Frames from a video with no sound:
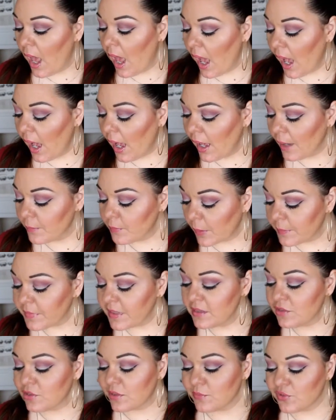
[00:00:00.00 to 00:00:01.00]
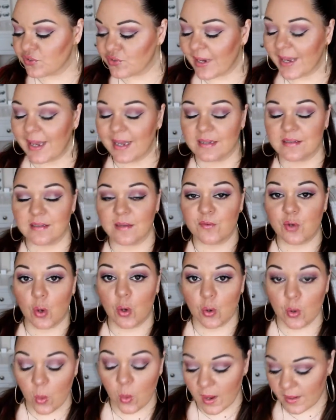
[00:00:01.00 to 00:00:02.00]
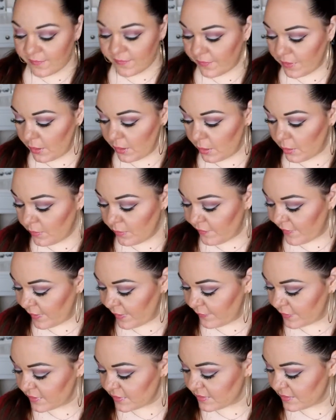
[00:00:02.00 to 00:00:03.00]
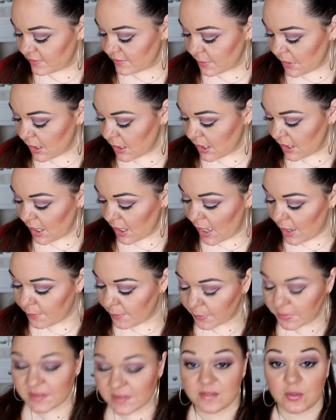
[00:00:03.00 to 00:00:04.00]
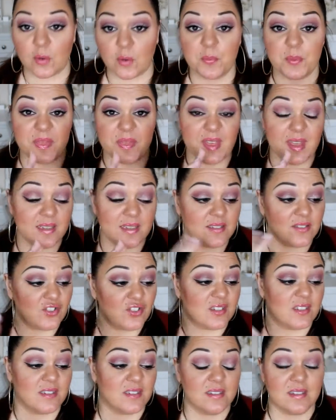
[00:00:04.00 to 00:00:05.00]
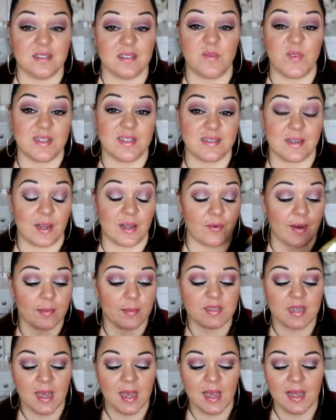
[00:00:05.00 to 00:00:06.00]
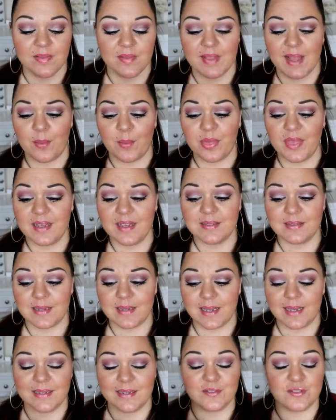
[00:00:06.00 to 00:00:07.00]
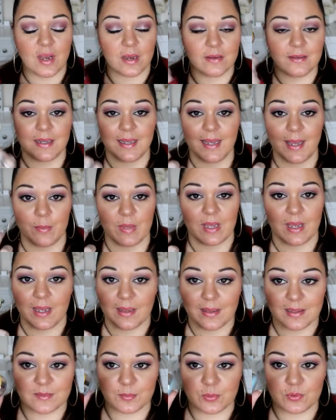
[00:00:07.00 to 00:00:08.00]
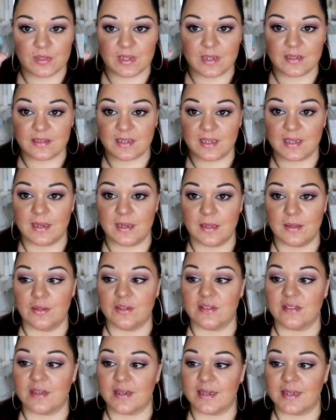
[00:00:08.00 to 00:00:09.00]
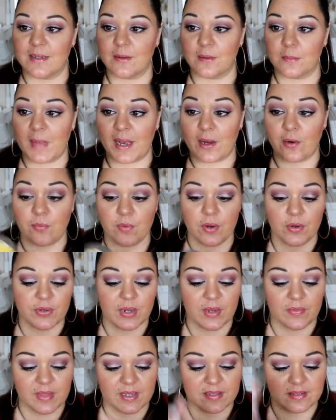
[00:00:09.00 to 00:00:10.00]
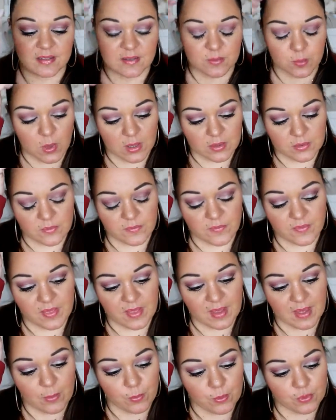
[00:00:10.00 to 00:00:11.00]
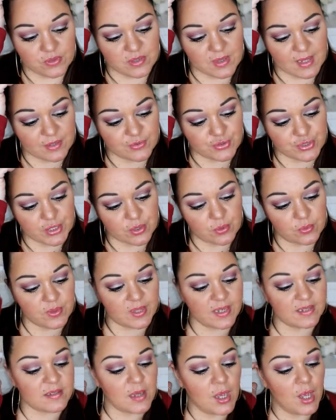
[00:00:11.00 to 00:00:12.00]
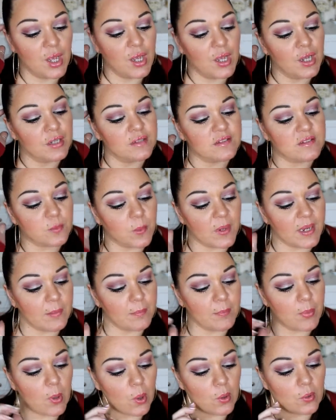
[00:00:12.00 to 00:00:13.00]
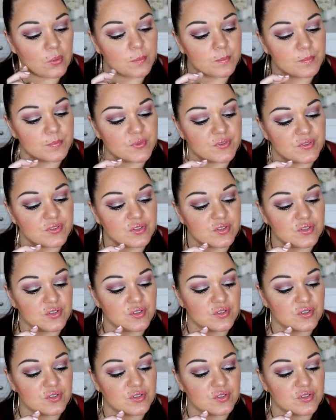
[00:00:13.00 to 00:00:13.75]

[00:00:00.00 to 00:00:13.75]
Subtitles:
I'm going to jump straight in because I've got quite a few favourites this month. I'm going to start off with this just because it's the first thing I grabbed. Now this is totally gimmicky, this product. It looks like a little macaroon, and this is one of the, what do they actually call these? Sweet Pots